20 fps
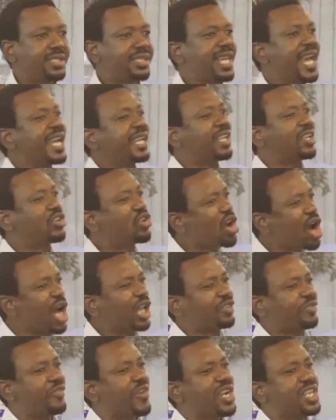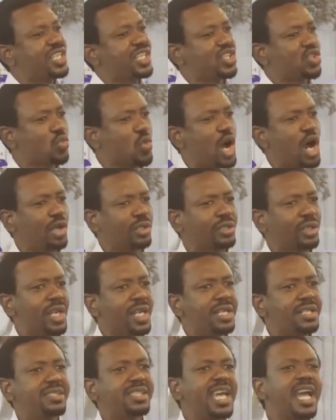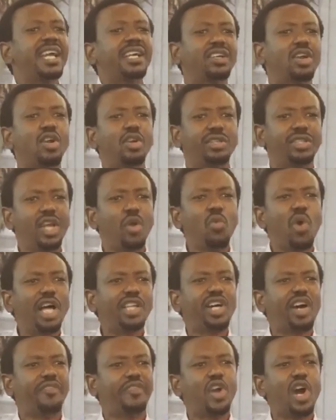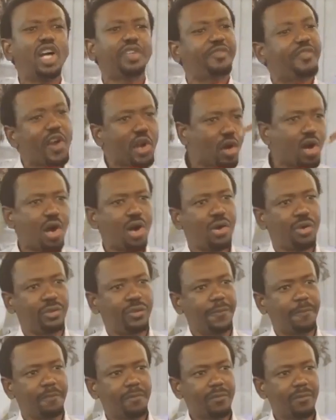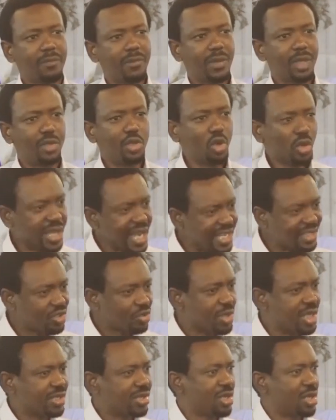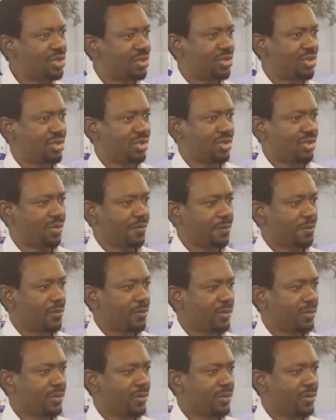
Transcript: Take God for his word. Take the word of God for God. You get results.